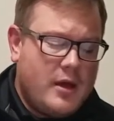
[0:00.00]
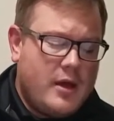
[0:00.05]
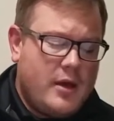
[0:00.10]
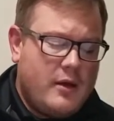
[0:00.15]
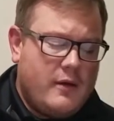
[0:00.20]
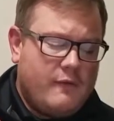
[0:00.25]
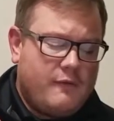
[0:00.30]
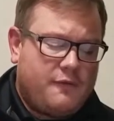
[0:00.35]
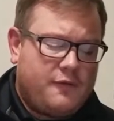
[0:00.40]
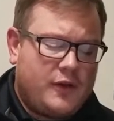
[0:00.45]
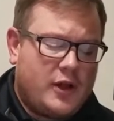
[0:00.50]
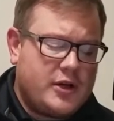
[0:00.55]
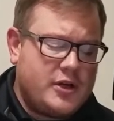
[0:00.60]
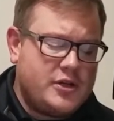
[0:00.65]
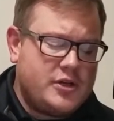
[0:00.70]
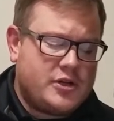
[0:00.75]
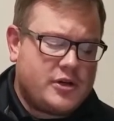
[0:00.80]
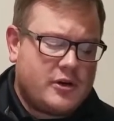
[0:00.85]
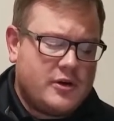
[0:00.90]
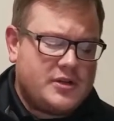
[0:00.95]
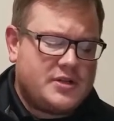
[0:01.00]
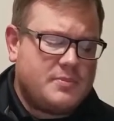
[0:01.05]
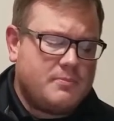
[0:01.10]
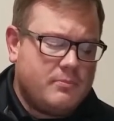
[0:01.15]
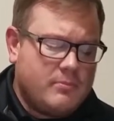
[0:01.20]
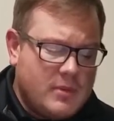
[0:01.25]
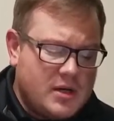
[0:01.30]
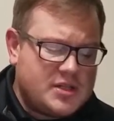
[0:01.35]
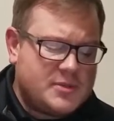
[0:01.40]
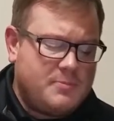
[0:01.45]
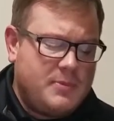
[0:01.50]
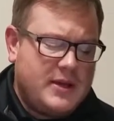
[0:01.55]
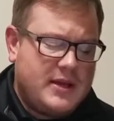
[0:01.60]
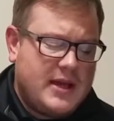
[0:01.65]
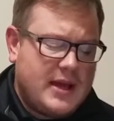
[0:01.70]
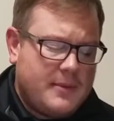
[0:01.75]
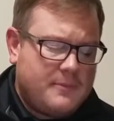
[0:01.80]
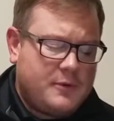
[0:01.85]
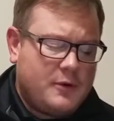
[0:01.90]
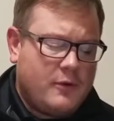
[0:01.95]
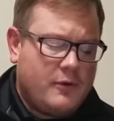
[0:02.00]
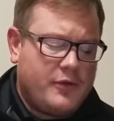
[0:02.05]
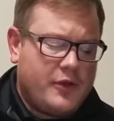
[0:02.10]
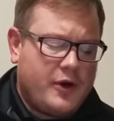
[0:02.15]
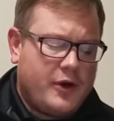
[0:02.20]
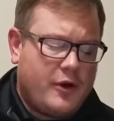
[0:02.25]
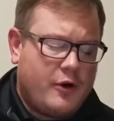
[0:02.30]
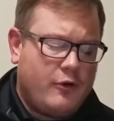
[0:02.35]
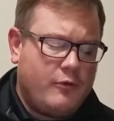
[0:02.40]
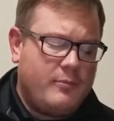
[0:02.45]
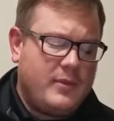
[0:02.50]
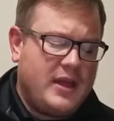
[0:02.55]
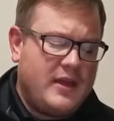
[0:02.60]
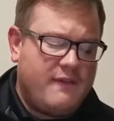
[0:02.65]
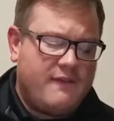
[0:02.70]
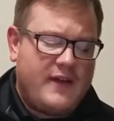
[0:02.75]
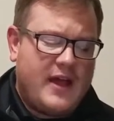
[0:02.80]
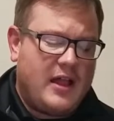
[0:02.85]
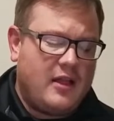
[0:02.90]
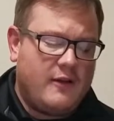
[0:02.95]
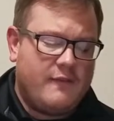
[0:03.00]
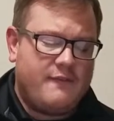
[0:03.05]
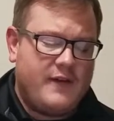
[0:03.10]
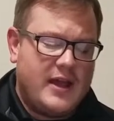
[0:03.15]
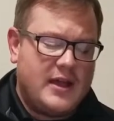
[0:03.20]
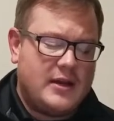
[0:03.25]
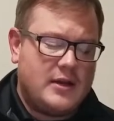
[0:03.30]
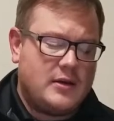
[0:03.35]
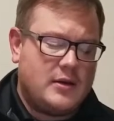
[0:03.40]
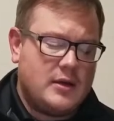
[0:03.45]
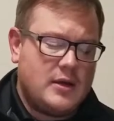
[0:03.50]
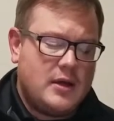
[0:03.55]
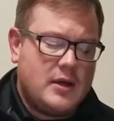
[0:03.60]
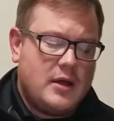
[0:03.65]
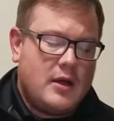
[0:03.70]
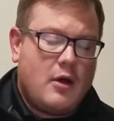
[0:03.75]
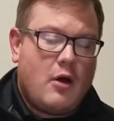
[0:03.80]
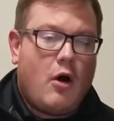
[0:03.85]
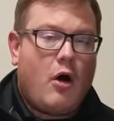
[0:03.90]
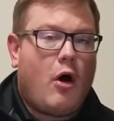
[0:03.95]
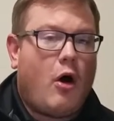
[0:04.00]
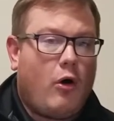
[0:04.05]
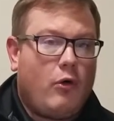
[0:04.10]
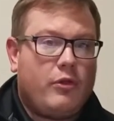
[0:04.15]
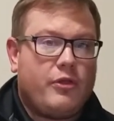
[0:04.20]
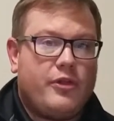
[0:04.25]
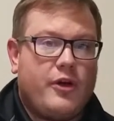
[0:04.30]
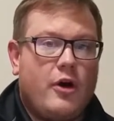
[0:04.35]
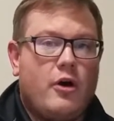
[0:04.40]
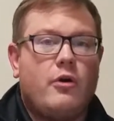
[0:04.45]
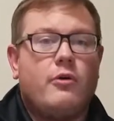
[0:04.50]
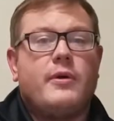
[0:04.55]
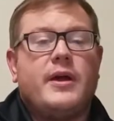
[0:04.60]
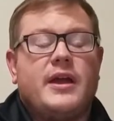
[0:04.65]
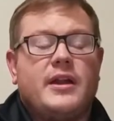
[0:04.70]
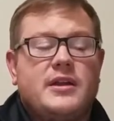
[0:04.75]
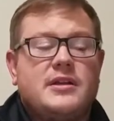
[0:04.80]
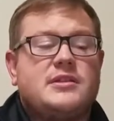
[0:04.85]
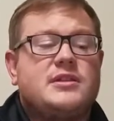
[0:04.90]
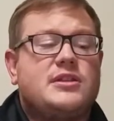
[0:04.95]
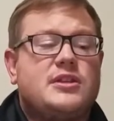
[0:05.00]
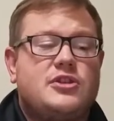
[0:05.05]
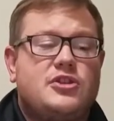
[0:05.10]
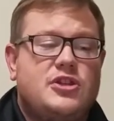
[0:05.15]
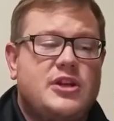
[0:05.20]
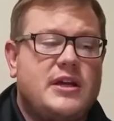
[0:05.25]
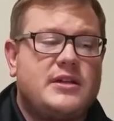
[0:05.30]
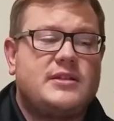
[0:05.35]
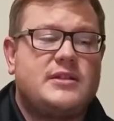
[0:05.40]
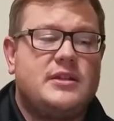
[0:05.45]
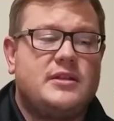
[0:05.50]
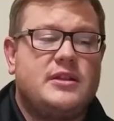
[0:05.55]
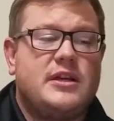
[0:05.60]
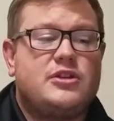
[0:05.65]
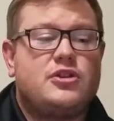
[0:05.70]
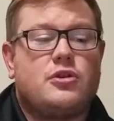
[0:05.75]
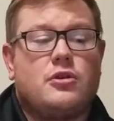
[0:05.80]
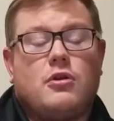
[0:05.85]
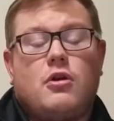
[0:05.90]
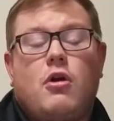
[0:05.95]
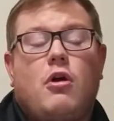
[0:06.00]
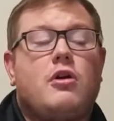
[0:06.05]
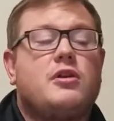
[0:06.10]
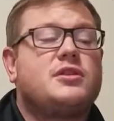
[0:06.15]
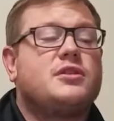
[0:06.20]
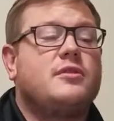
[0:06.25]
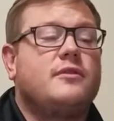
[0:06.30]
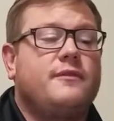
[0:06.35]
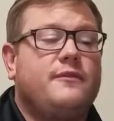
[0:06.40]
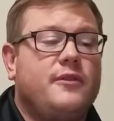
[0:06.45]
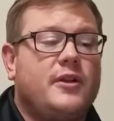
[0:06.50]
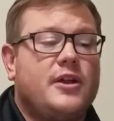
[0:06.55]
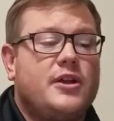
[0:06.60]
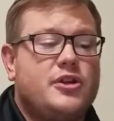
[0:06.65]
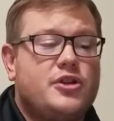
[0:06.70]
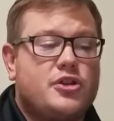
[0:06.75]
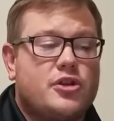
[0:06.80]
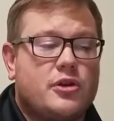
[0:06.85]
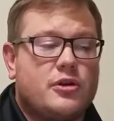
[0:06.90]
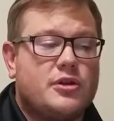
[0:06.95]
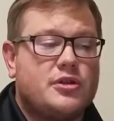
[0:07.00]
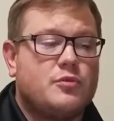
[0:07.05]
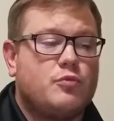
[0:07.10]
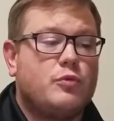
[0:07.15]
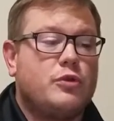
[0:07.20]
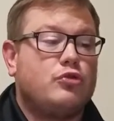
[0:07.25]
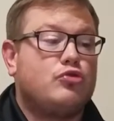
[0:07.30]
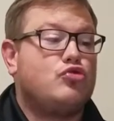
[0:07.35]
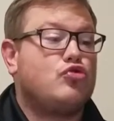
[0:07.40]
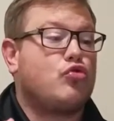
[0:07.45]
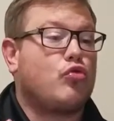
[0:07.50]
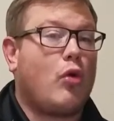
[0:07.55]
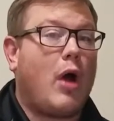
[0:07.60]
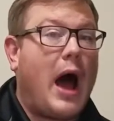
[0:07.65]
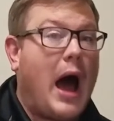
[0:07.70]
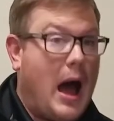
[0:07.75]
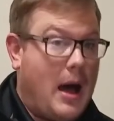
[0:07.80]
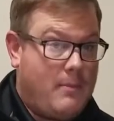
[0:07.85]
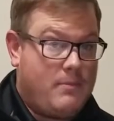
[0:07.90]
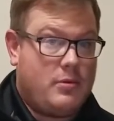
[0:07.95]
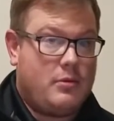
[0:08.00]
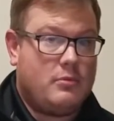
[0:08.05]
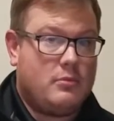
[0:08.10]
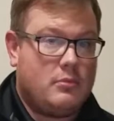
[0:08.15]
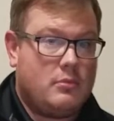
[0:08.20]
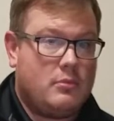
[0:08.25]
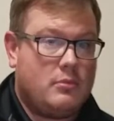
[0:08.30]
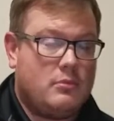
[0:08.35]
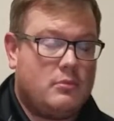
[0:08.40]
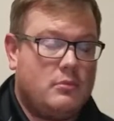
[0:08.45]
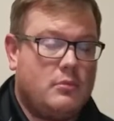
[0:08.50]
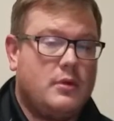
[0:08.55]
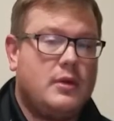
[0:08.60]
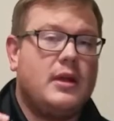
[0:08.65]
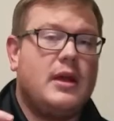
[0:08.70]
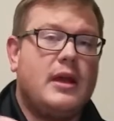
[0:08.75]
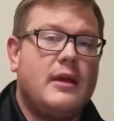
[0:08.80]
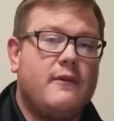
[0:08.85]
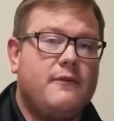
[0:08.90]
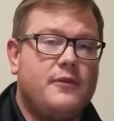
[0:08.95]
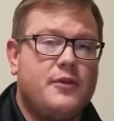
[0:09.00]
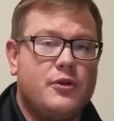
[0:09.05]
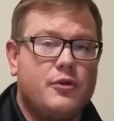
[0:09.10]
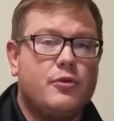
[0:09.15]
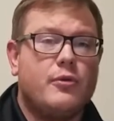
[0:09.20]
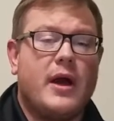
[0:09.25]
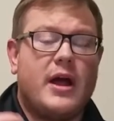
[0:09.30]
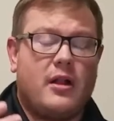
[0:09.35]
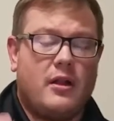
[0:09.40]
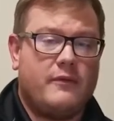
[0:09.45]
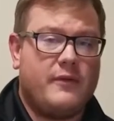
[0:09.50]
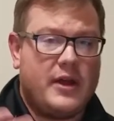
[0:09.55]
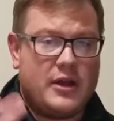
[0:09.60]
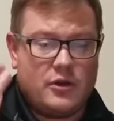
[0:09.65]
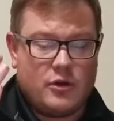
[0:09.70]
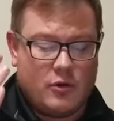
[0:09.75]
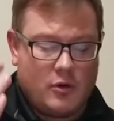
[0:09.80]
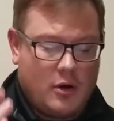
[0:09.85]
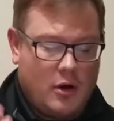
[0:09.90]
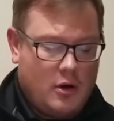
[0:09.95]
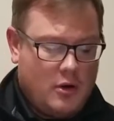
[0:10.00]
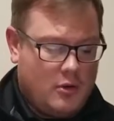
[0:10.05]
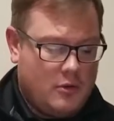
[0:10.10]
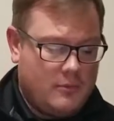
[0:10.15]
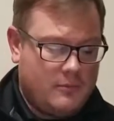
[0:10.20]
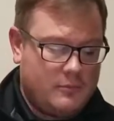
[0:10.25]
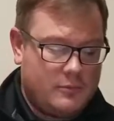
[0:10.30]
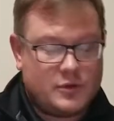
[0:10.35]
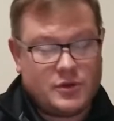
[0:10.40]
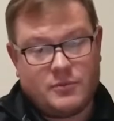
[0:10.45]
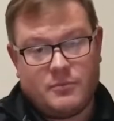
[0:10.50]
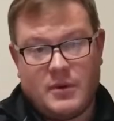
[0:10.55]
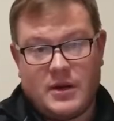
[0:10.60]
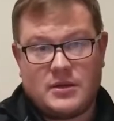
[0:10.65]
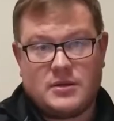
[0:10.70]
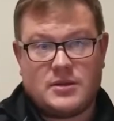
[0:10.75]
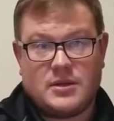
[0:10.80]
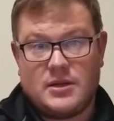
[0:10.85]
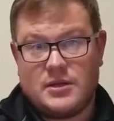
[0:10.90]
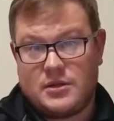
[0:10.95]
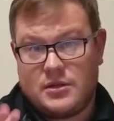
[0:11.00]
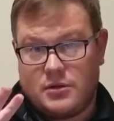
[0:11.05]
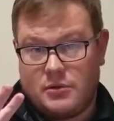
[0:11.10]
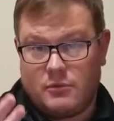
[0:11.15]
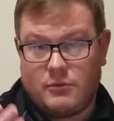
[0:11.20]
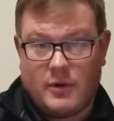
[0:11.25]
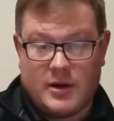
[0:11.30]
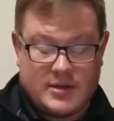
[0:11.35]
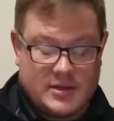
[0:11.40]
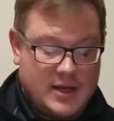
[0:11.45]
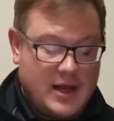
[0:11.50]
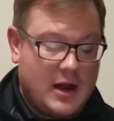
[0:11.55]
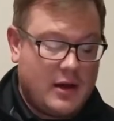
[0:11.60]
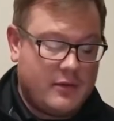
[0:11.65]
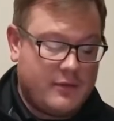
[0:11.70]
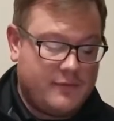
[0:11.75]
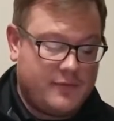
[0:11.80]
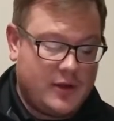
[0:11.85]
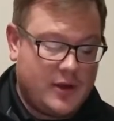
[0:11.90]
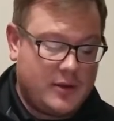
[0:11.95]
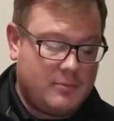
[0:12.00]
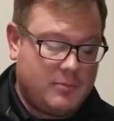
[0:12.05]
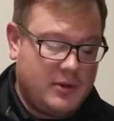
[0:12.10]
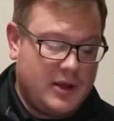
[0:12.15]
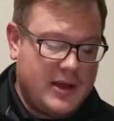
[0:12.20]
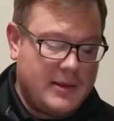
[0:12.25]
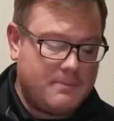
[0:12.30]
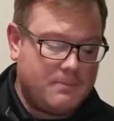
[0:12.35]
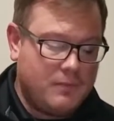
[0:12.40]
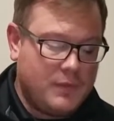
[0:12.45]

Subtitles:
Flood insurance must be kept on the home if elevated, although it is suggested that your cost of flood insurance will drop if you elevate your home, which makes sense. You're raising out of the floodplain.